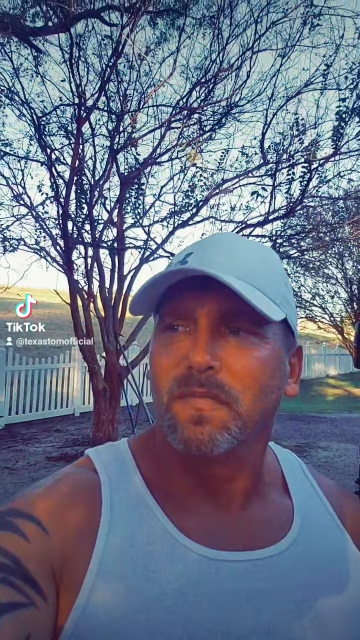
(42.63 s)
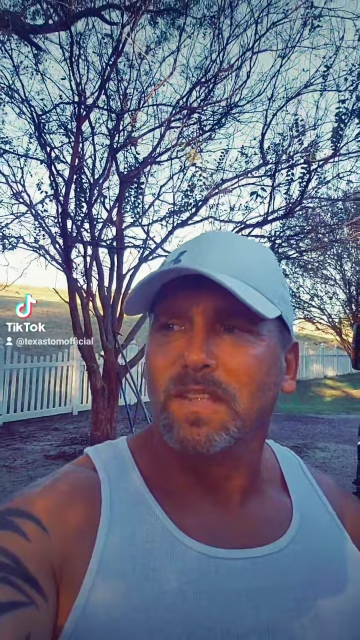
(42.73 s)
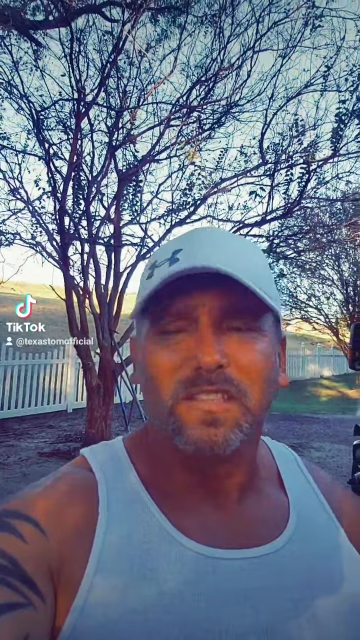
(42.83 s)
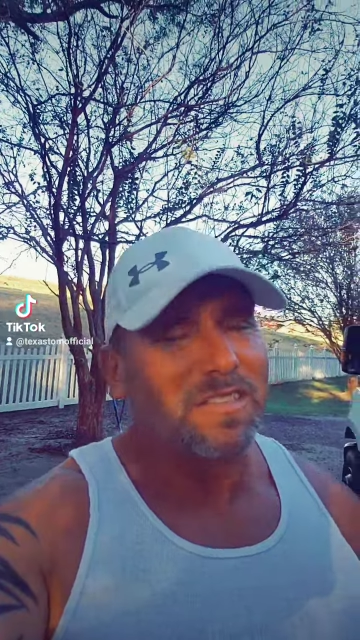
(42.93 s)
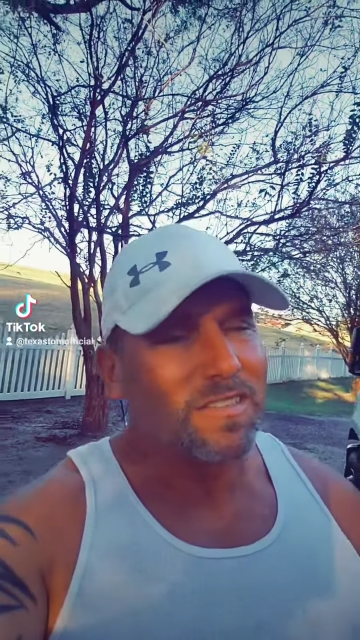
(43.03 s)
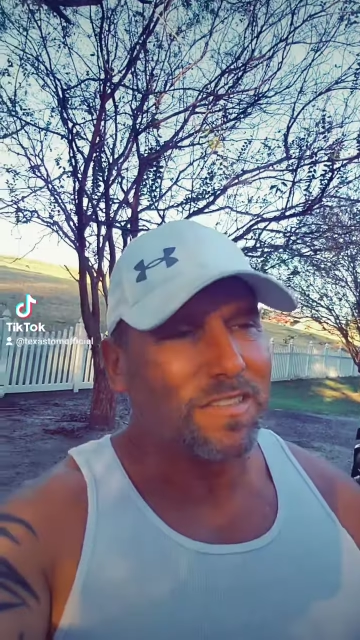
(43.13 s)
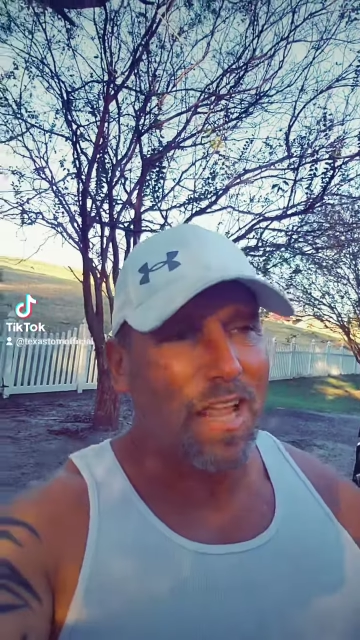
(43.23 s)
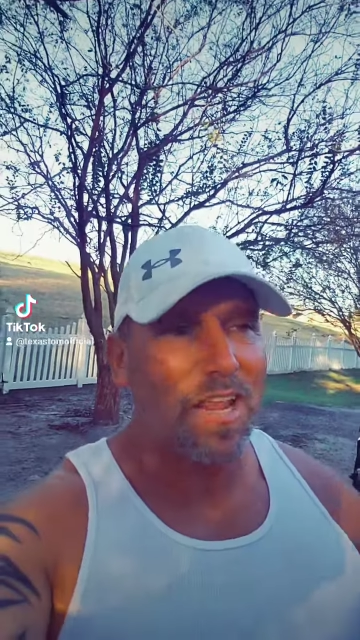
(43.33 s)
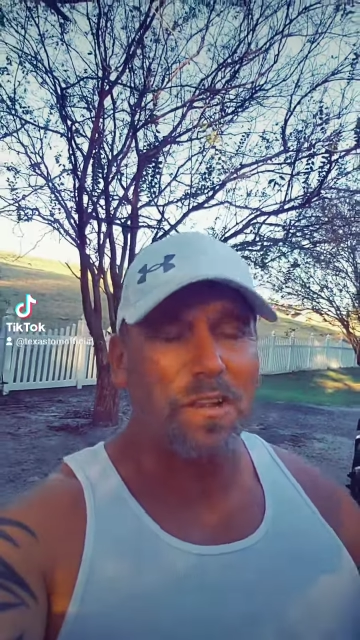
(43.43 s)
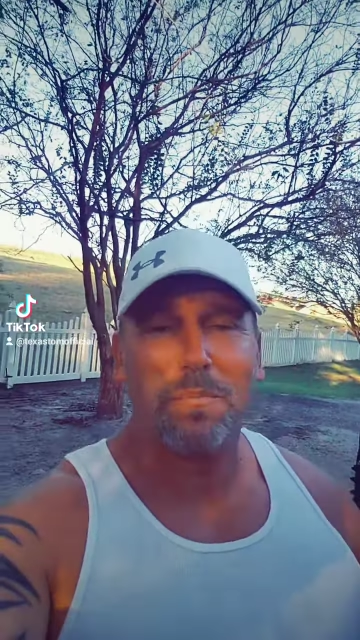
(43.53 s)
She's
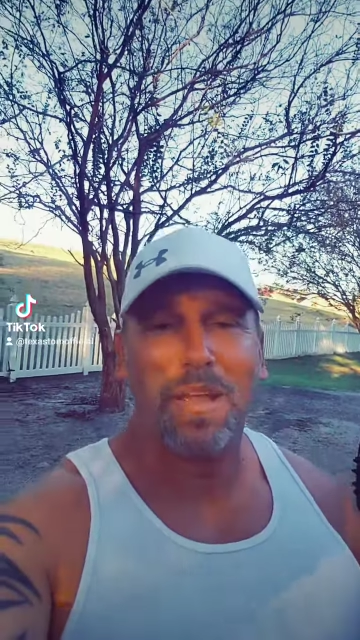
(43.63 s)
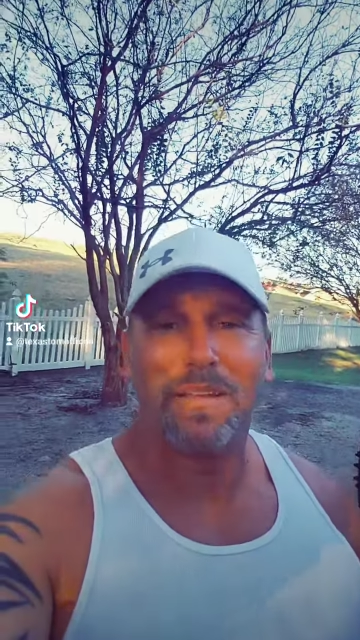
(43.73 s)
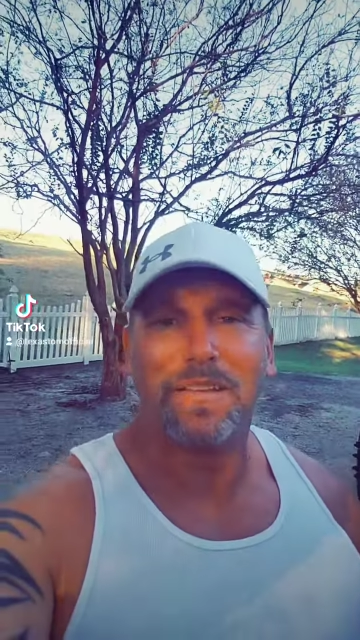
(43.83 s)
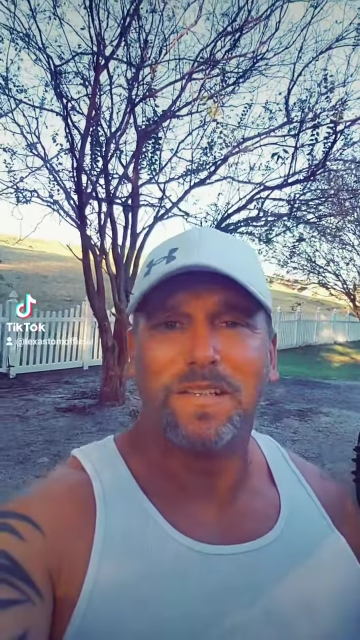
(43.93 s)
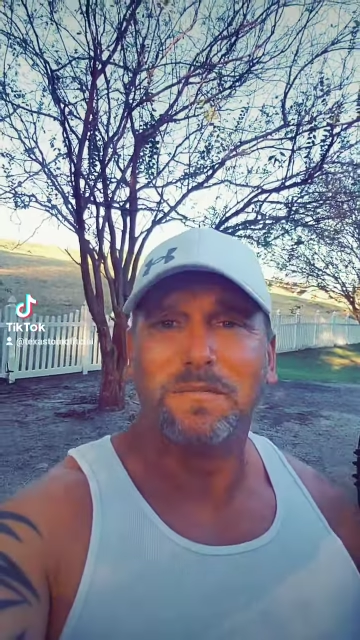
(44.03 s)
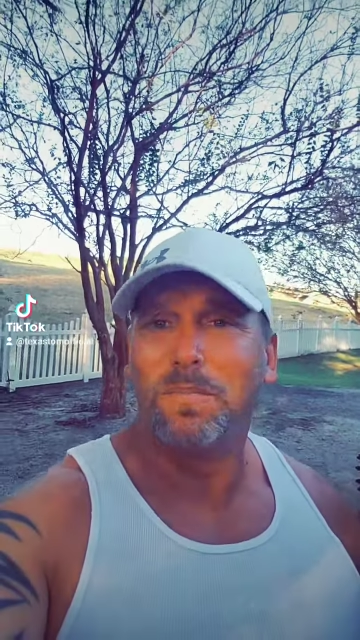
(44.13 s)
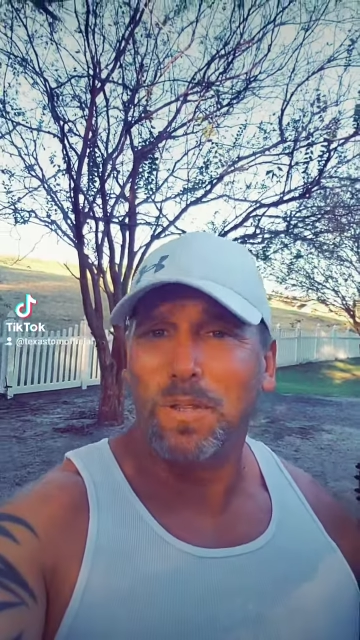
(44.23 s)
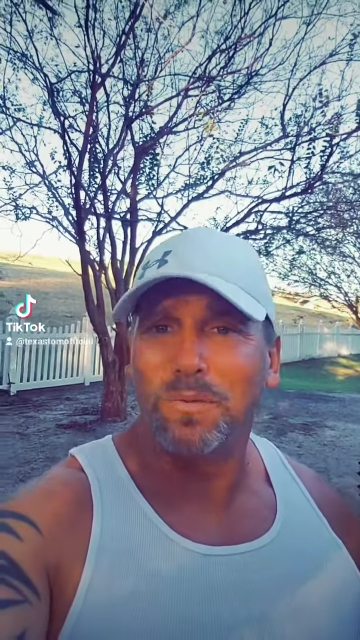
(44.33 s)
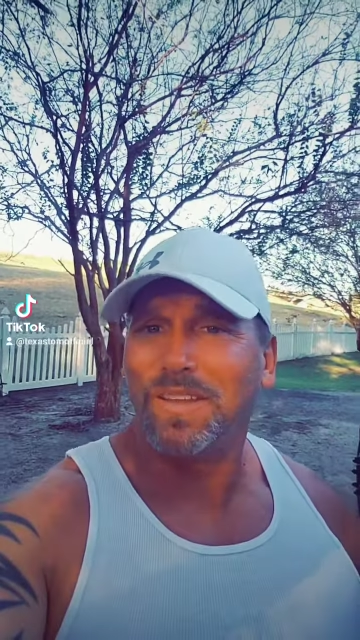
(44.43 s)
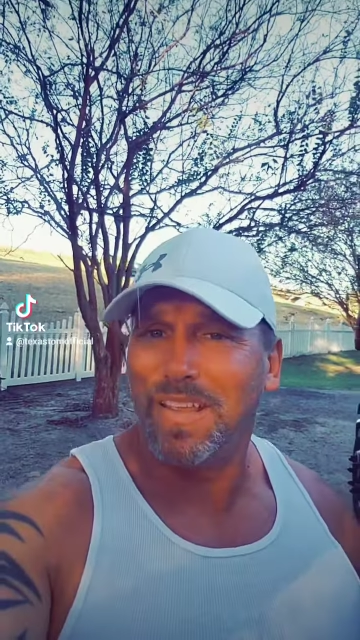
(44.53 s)
excited about these
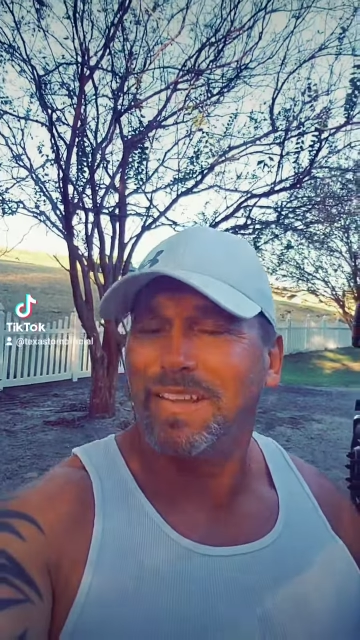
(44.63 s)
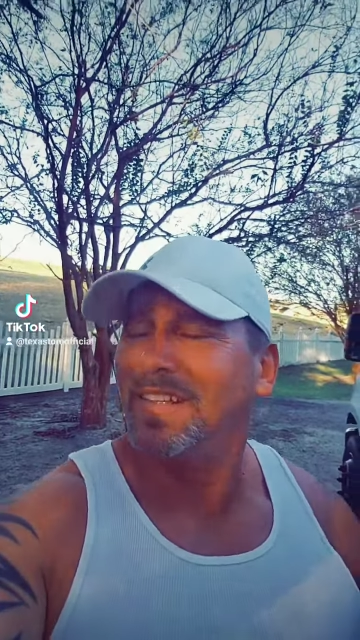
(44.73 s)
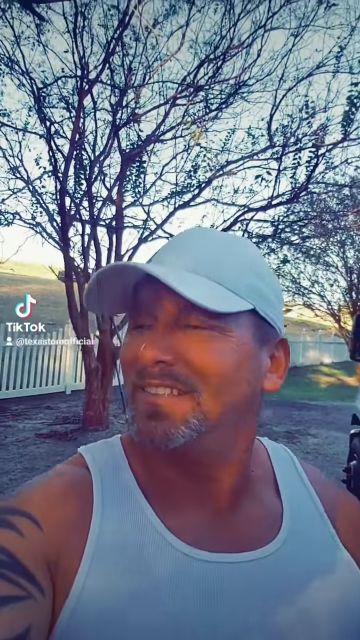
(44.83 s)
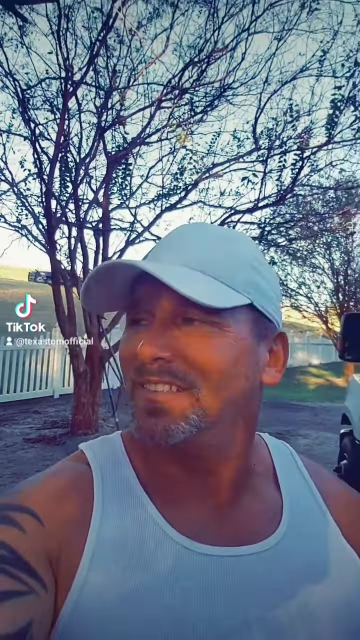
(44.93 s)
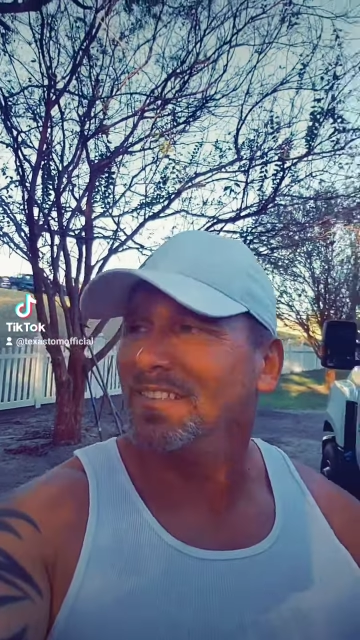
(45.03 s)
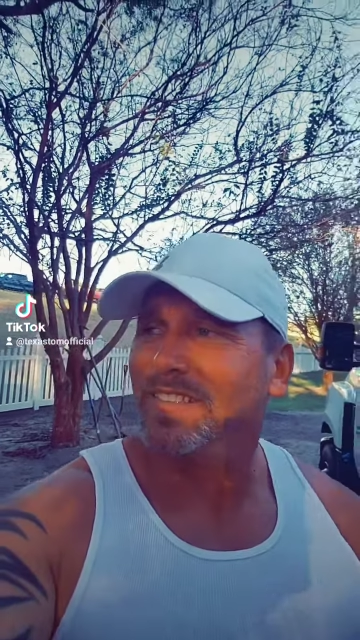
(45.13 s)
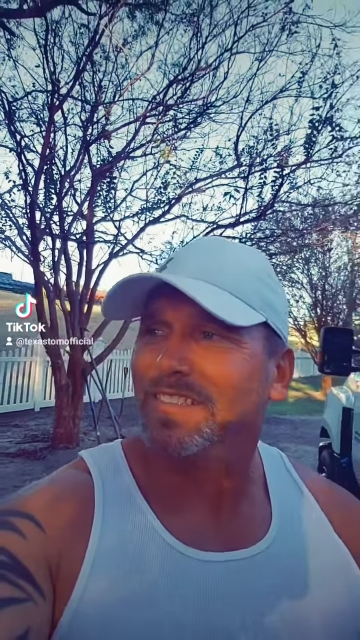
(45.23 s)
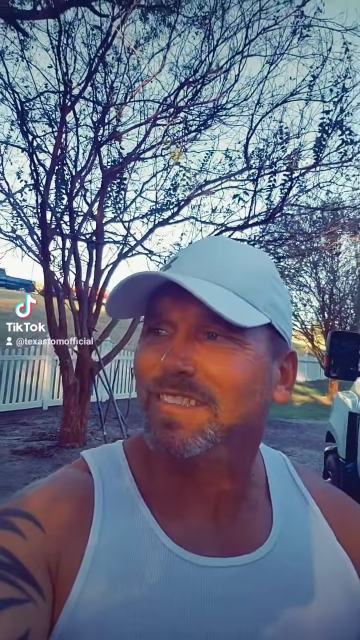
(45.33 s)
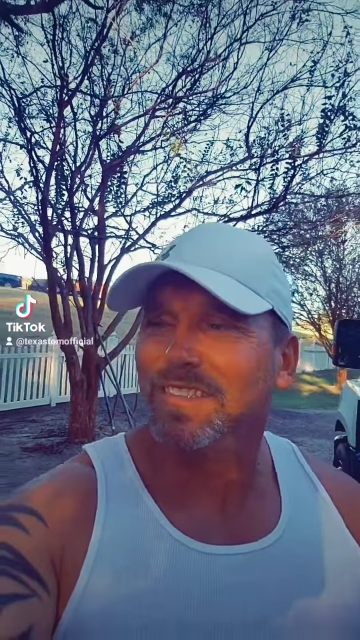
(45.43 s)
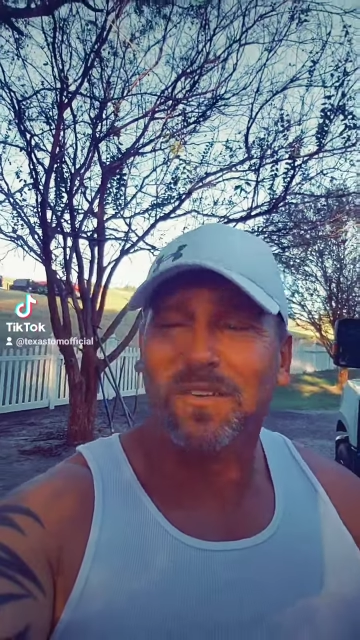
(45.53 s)
blue Takis, and
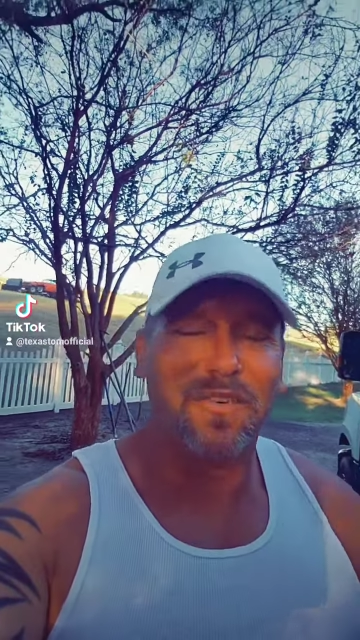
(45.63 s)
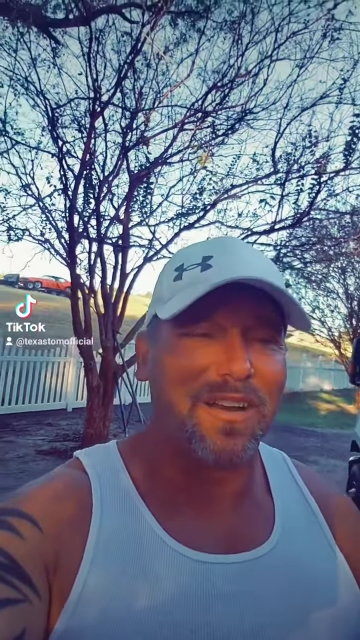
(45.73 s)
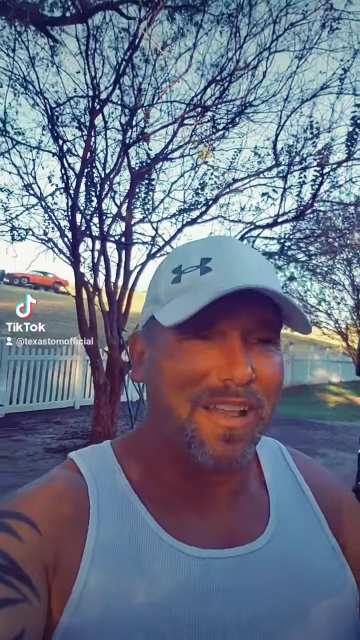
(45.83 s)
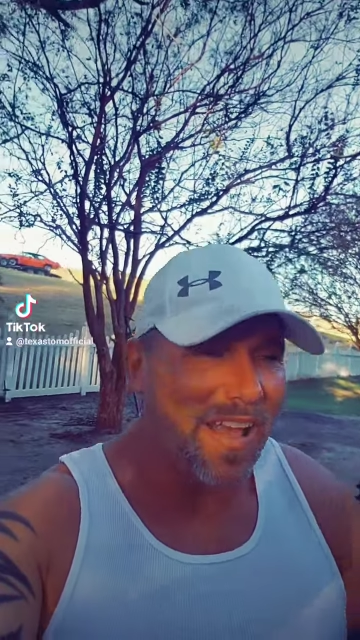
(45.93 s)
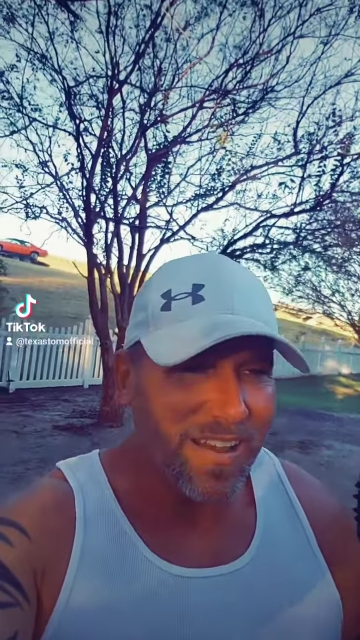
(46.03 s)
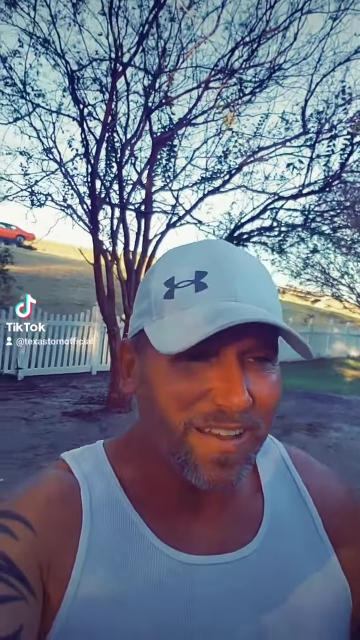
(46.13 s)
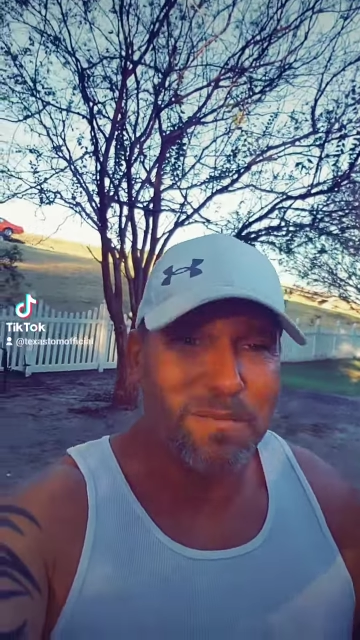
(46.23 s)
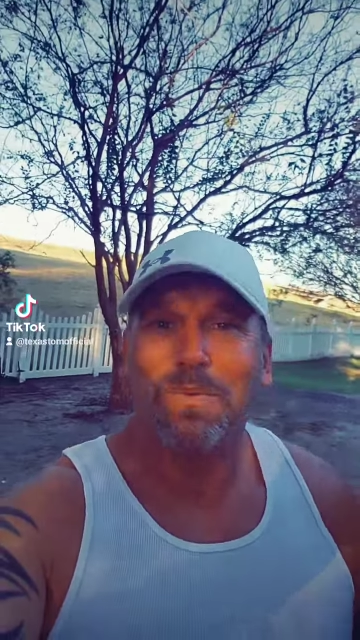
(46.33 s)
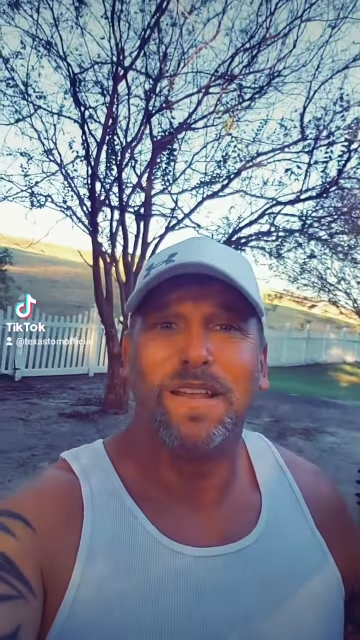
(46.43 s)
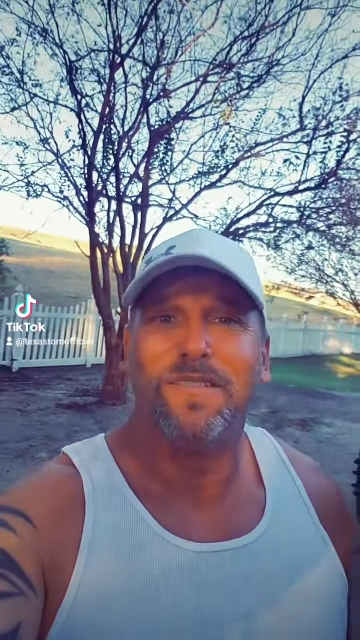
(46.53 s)
she's over there like, I
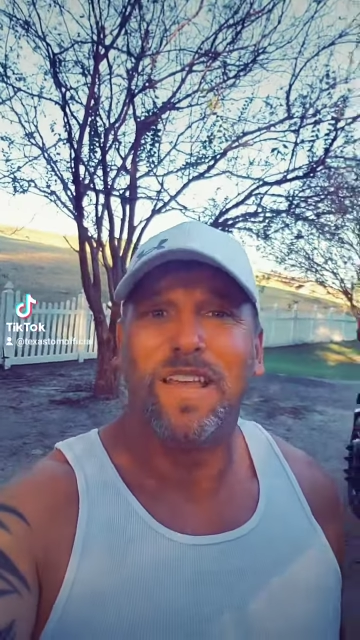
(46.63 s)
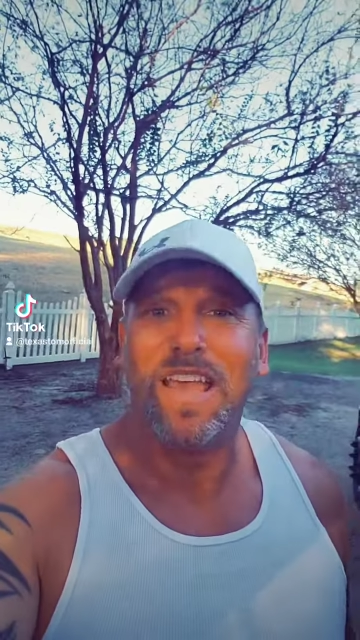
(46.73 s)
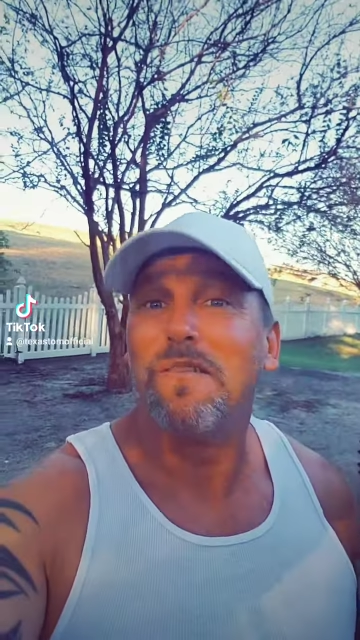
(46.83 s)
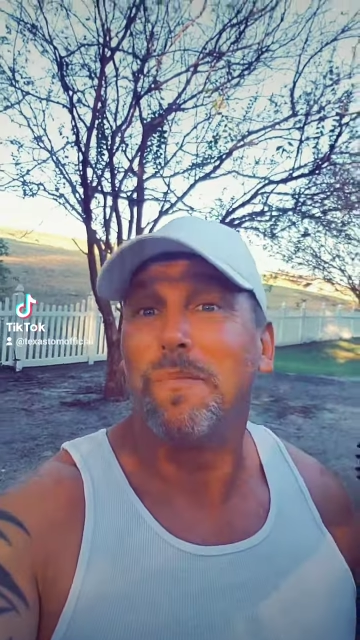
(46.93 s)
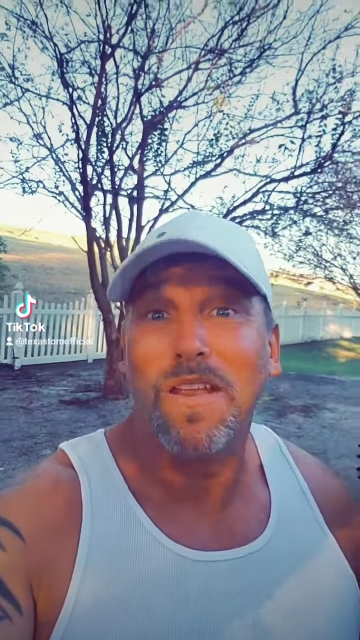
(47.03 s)
can't believe they have them.